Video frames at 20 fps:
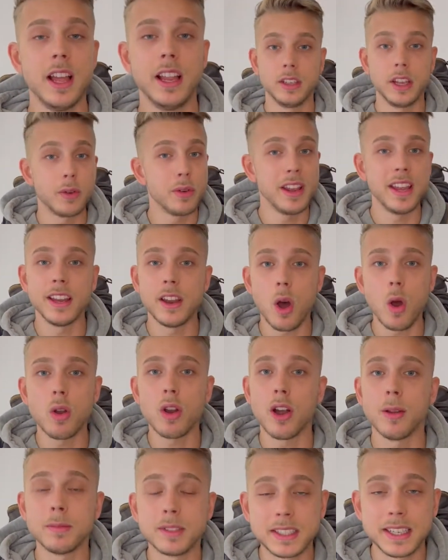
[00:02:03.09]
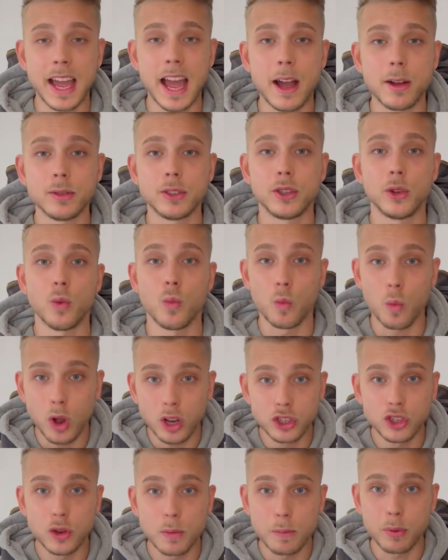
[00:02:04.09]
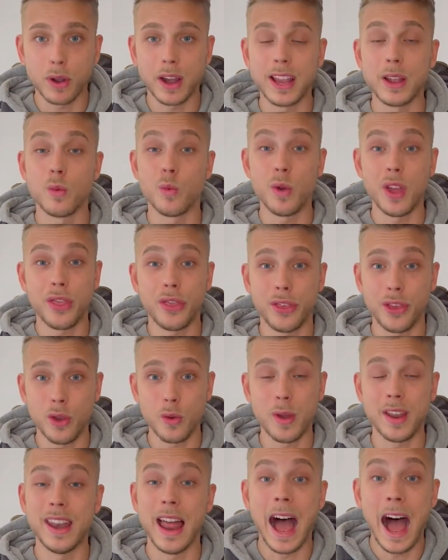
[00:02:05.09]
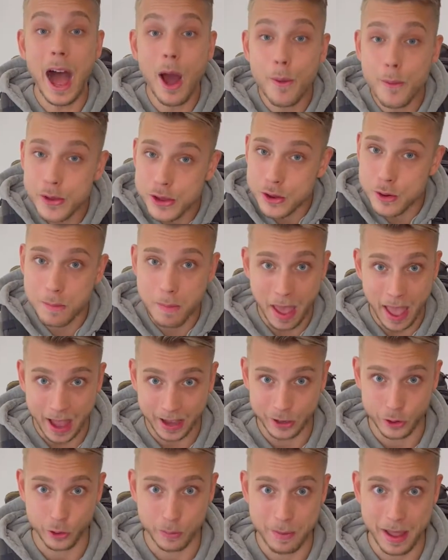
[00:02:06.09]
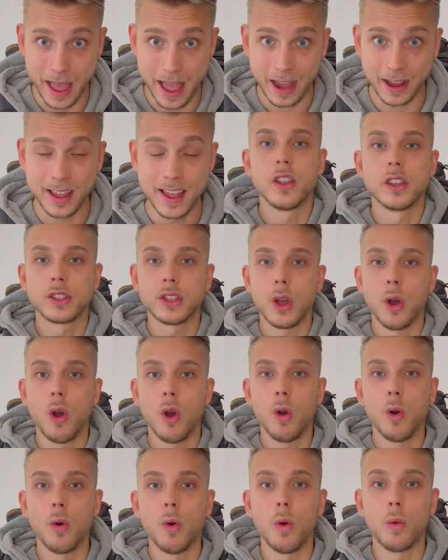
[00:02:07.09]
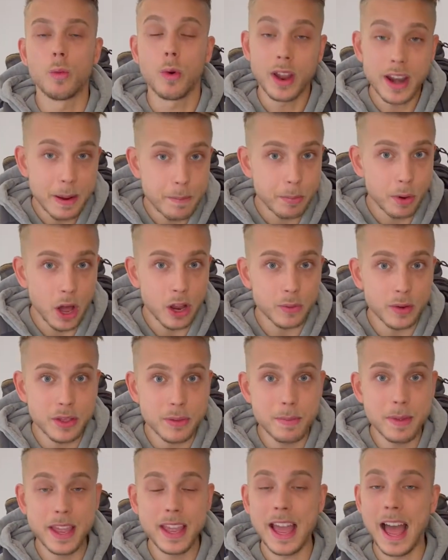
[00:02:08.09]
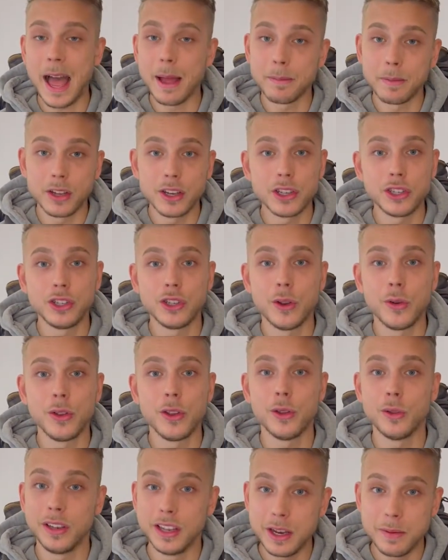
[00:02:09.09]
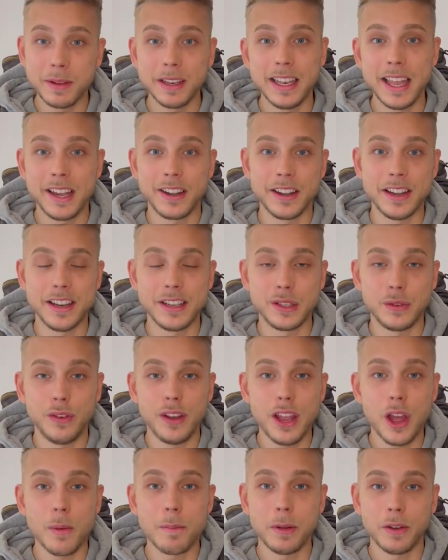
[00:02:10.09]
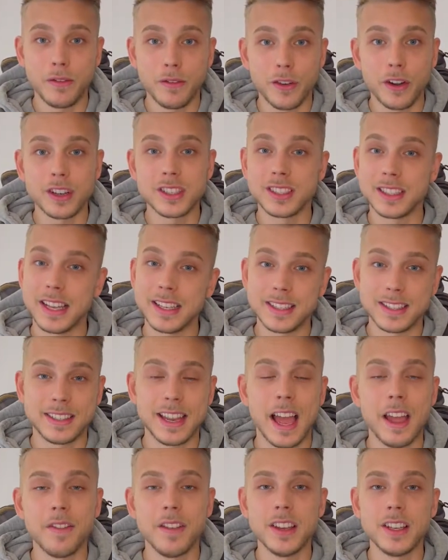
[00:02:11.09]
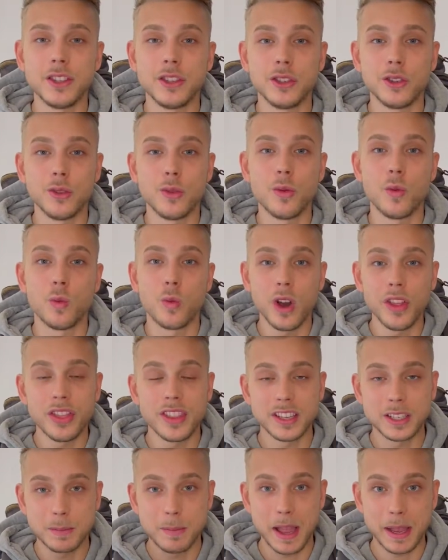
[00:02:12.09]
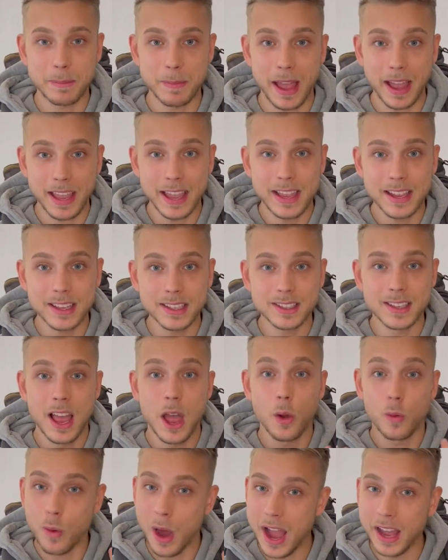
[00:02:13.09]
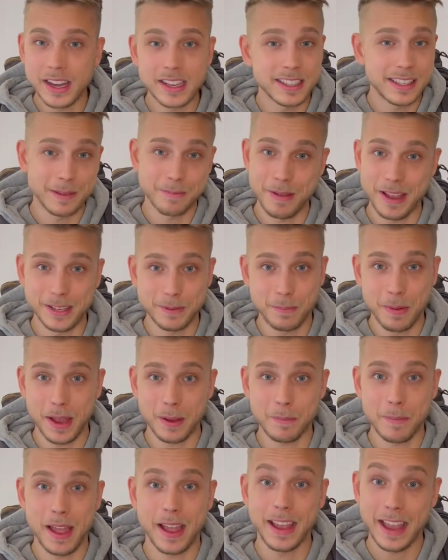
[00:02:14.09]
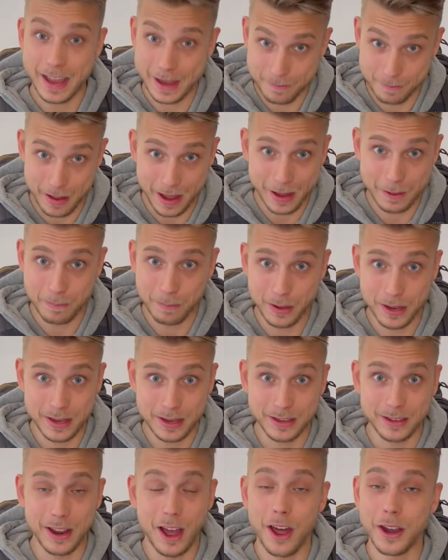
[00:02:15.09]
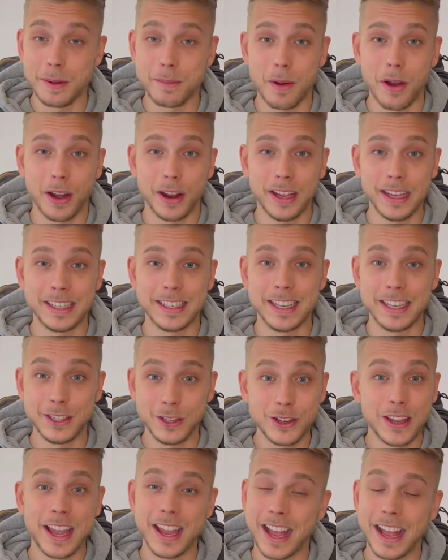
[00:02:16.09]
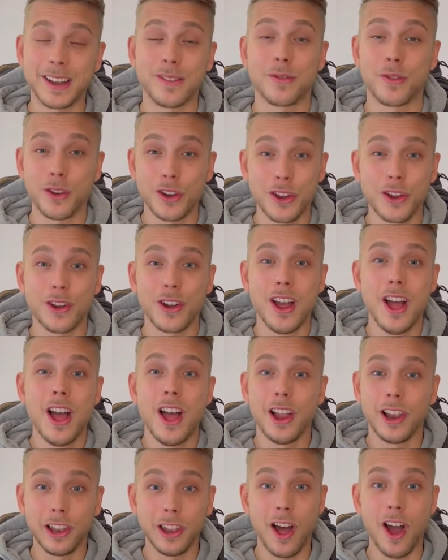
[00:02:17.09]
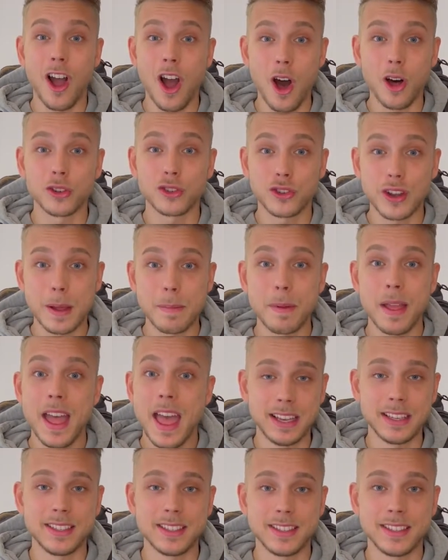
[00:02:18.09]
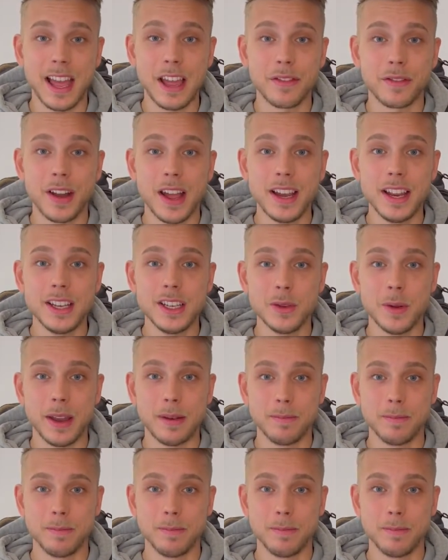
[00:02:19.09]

Literally, it all comes down to what you bring with you and how you pack your bag. So what I brought with me, I'm gonna show you a little bit later in this video, but first let's dive into what this backpack is, why it is the best backpack, in my opinion, on the market that you can get for your long haul trip. Let's dive right into it.